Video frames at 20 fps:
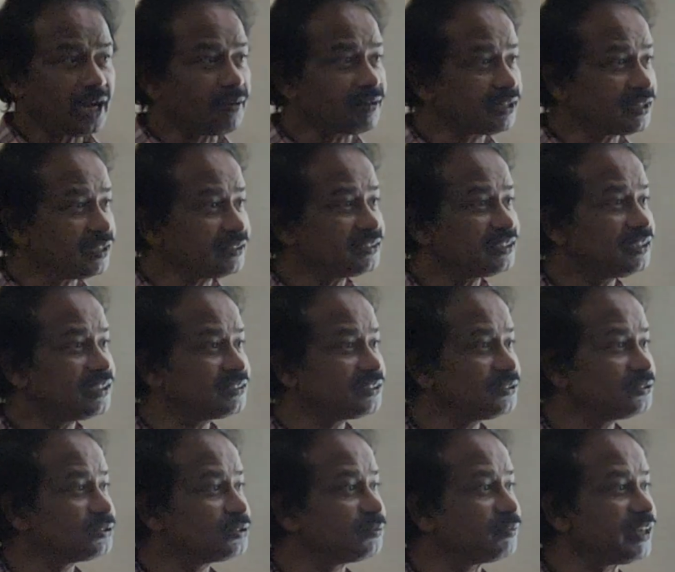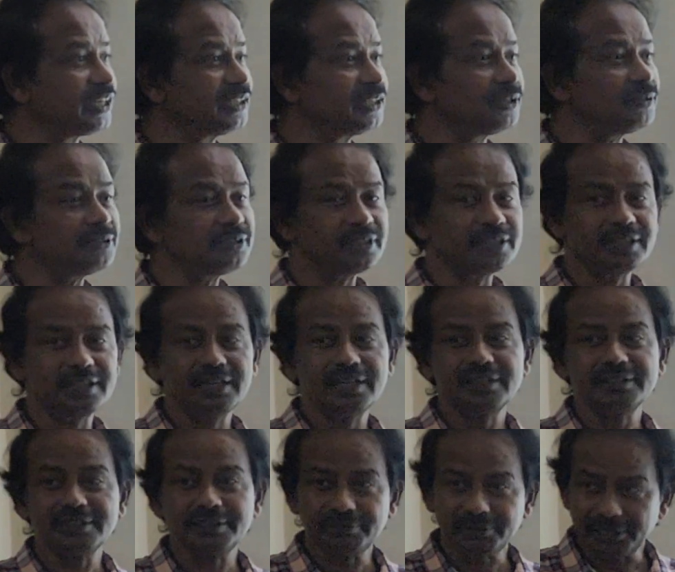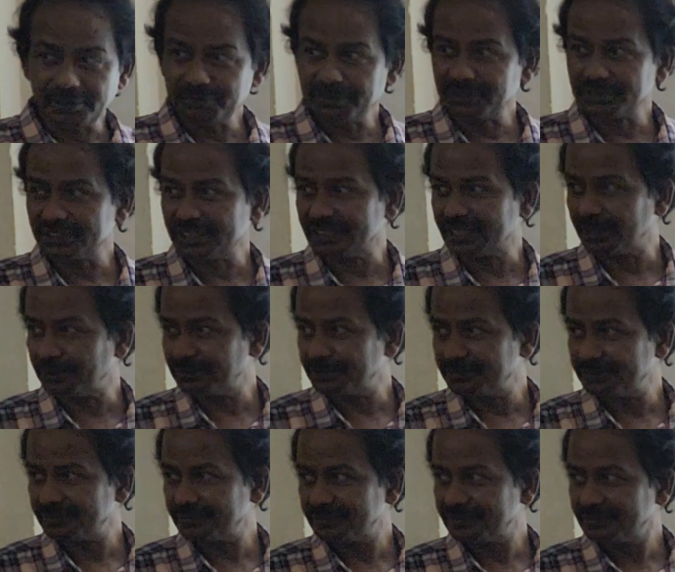Our concentration is to find out the wave function now.